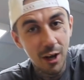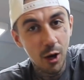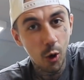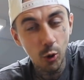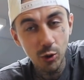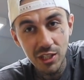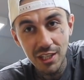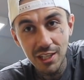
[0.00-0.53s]

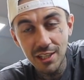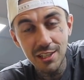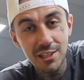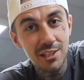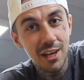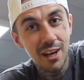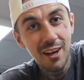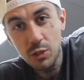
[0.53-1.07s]

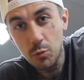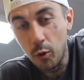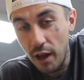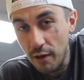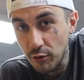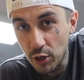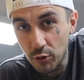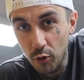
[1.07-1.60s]
hoodies,
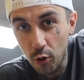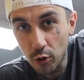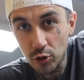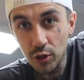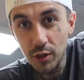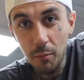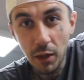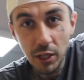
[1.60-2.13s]
whatever you're
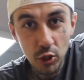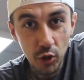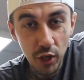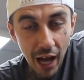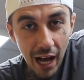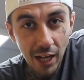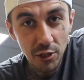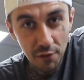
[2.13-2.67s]
ordering, make sure
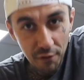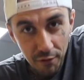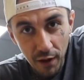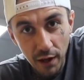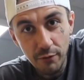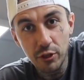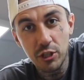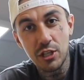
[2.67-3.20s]
you add your
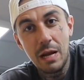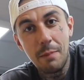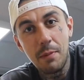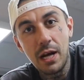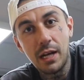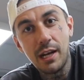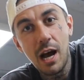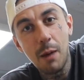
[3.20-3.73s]
favourite
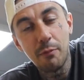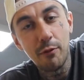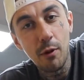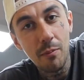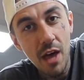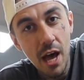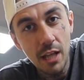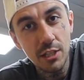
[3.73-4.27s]
snapback cap
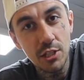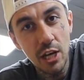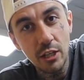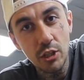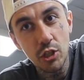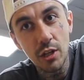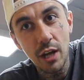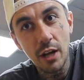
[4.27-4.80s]
from the hat
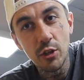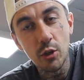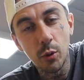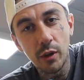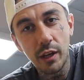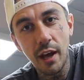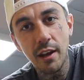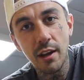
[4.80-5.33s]
section and
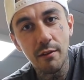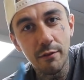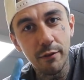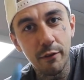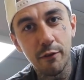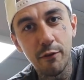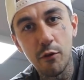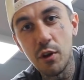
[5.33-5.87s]
you'll get it
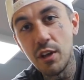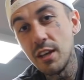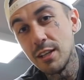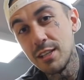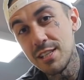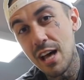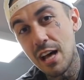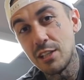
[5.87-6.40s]
for free.
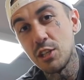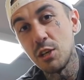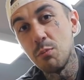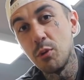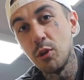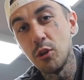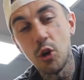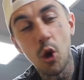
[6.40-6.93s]
It's that
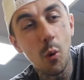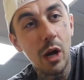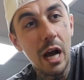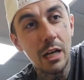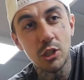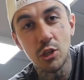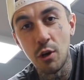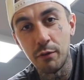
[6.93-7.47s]
simple. No
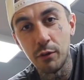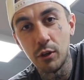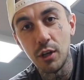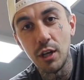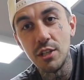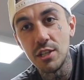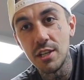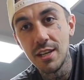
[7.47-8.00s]
catch, nothing
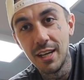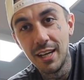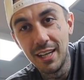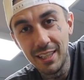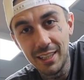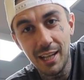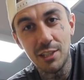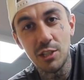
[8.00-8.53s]
crazy.
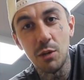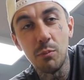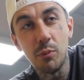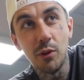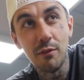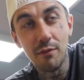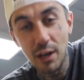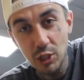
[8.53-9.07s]
That
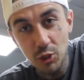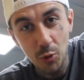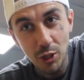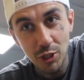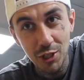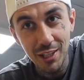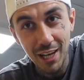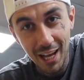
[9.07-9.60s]
simple. Thanks for
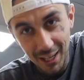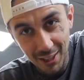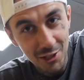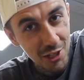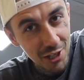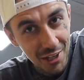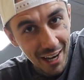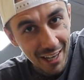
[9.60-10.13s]
watching and I'll
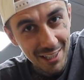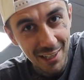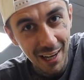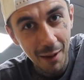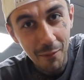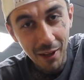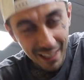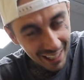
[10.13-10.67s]
see you next
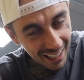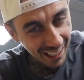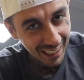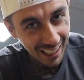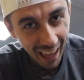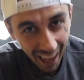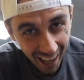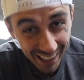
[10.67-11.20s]
time.
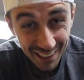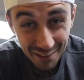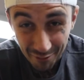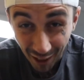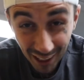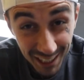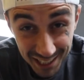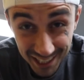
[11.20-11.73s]
Any
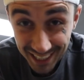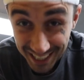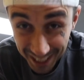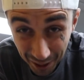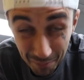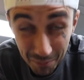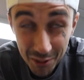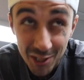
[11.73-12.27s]
advice,
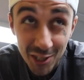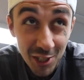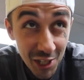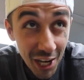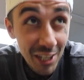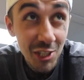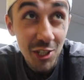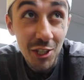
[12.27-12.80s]
tips,
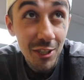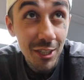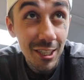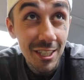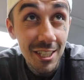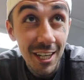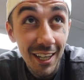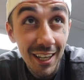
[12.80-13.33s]

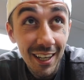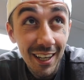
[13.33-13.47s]
suggestions,